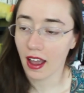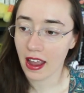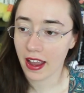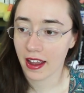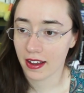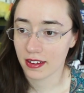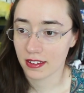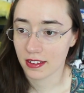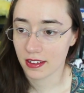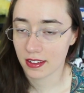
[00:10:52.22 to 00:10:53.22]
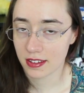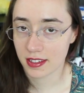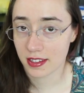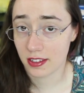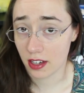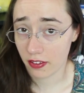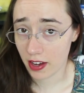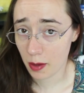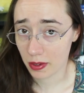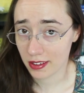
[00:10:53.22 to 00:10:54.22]
And stuff
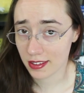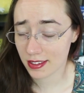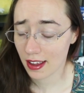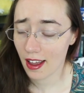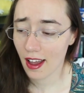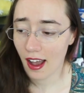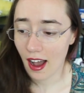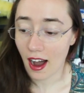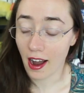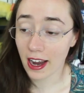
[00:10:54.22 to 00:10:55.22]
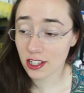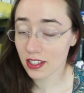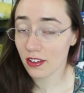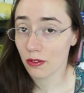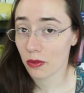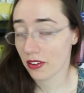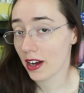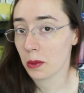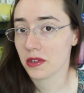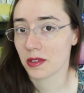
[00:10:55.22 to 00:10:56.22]
happens. I actually
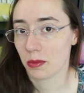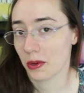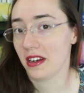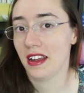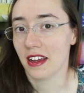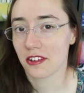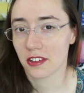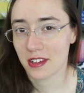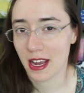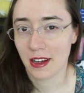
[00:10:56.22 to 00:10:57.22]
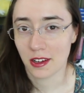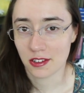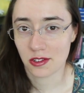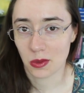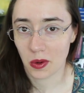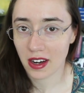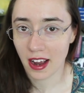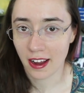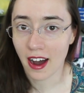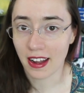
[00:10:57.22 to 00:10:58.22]
thought it was a pretty entertaining story.
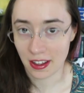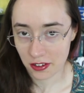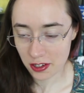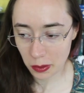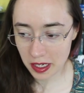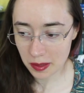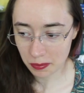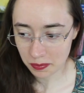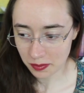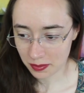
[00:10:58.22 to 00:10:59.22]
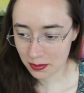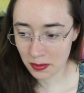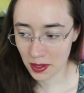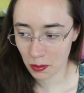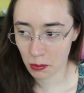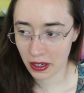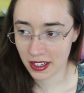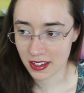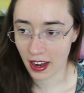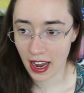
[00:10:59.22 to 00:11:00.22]
I got into it
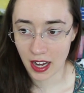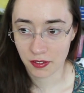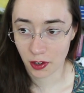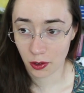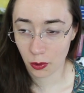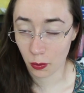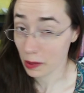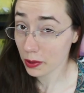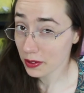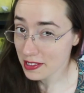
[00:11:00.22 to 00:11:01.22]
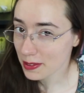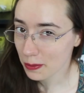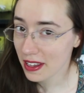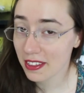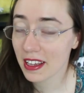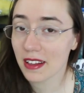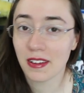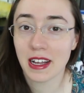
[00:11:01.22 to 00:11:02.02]
but I have quibbles with it,